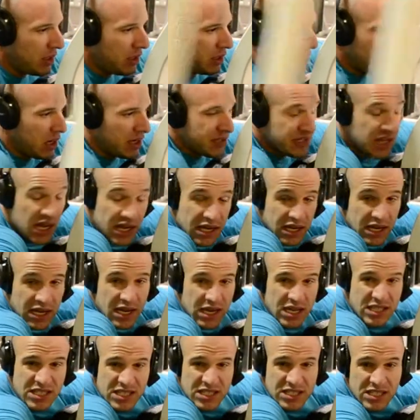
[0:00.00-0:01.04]
And I was like,
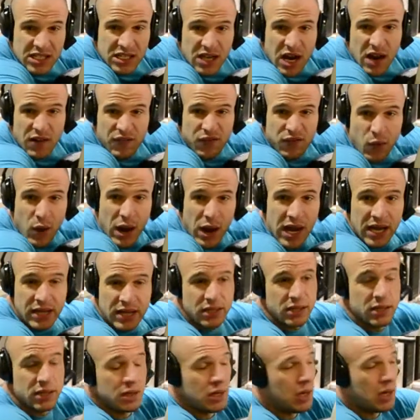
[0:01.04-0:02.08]
is this enough weight
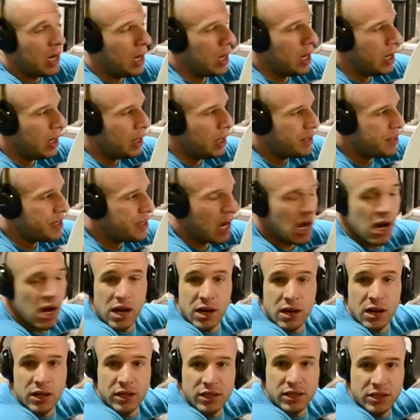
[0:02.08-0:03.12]
to
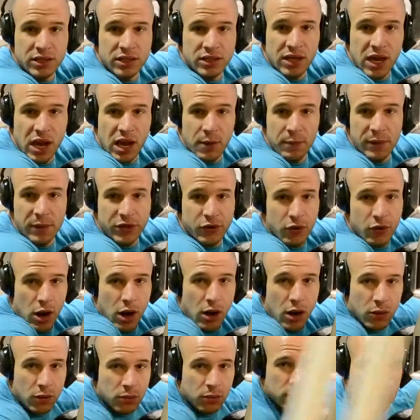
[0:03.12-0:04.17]
help me
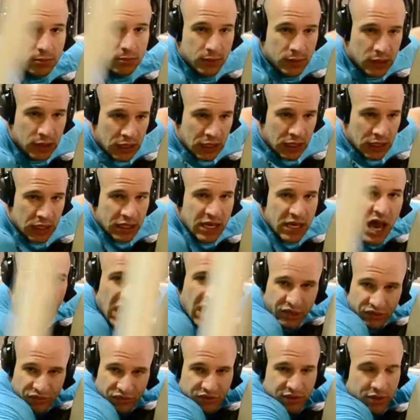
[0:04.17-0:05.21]
grow?
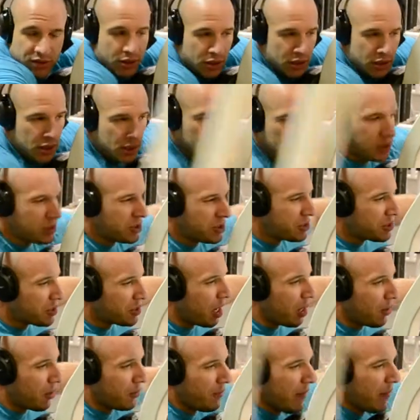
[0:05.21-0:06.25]
Yes.
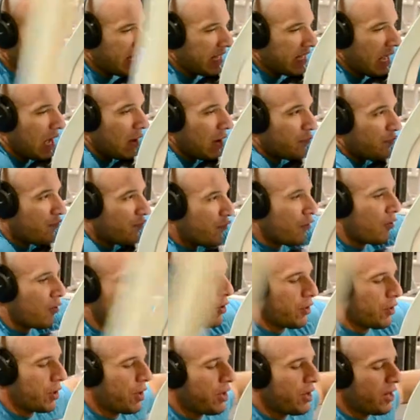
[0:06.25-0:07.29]
So to make up
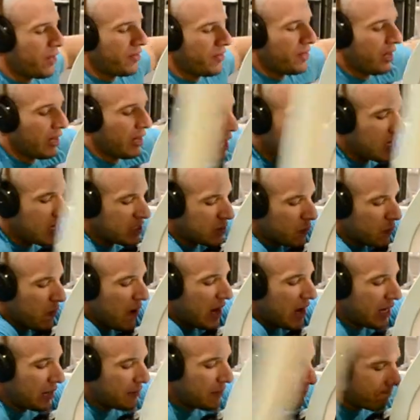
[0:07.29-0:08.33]
for the less
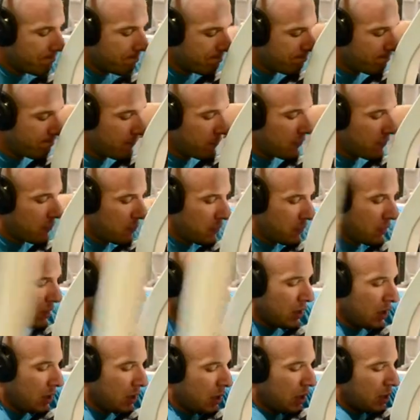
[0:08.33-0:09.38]
weight,
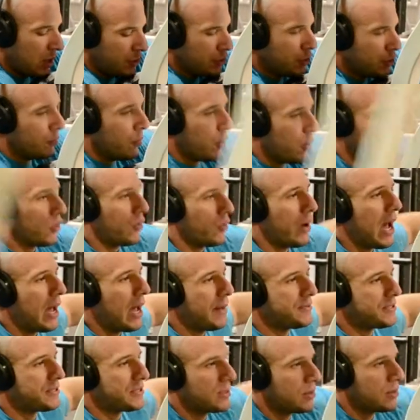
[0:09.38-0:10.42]
I'll do more
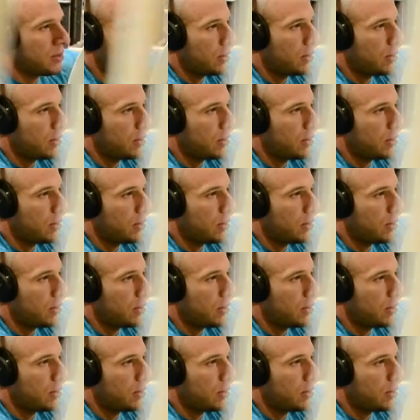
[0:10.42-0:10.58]
reps.